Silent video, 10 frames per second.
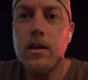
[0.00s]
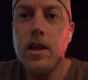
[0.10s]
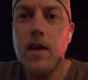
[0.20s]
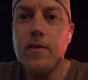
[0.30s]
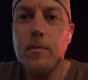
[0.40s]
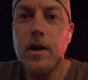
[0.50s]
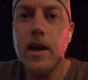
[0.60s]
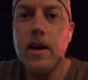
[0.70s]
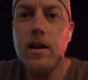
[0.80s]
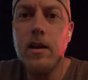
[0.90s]
Laughing my
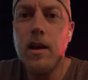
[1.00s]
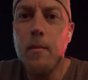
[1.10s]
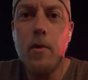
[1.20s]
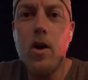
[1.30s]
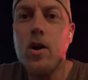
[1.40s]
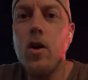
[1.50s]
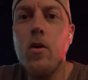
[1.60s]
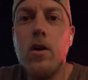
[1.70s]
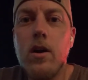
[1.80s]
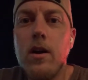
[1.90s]
ass.
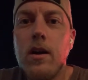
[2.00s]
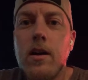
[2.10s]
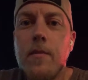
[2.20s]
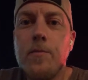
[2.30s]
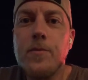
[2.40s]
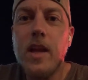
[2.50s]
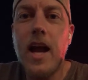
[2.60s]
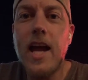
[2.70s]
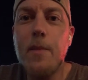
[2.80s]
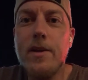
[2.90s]
Marco,
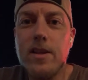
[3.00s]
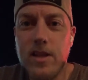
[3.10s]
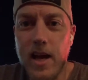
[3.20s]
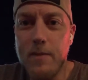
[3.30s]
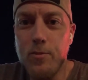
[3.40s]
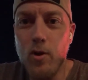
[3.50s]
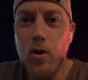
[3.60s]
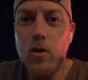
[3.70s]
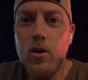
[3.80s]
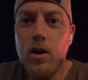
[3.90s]
I am inside,
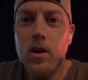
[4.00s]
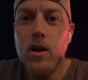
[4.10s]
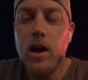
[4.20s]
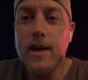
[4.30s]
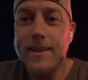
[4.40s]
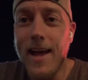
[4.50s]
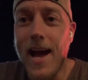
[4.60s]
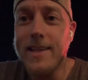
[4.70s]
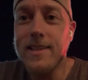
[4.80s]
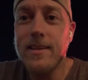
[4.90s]
bro. A
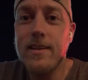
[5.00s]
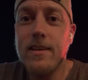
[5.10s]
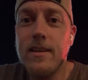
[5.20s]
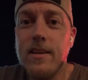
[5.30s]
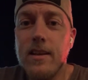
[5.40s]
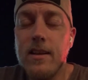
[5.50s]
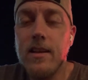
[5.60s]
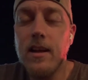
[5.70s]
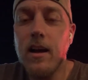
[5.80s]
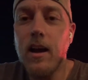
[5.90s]
lot.
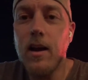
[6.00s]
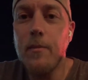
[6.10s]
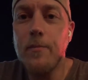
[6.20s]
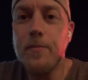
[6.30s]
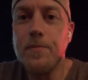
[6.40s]
But